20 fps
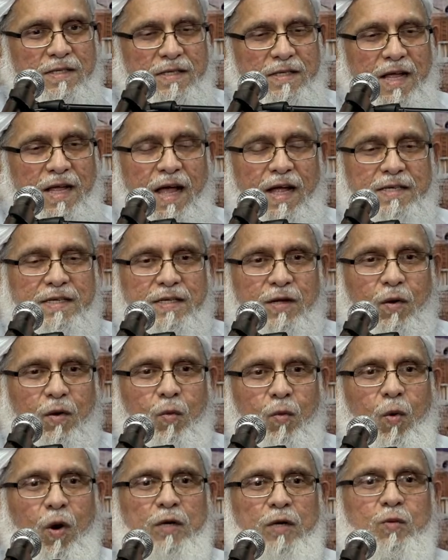that
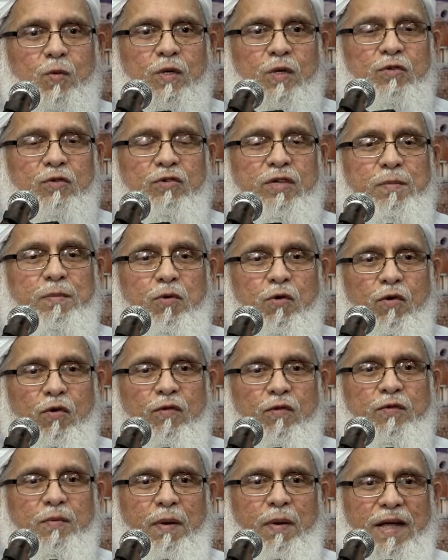what was
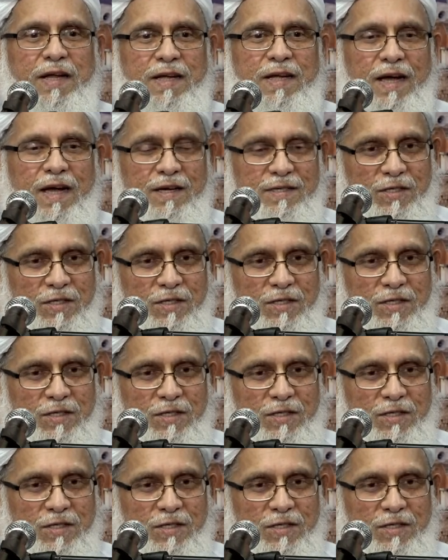removed by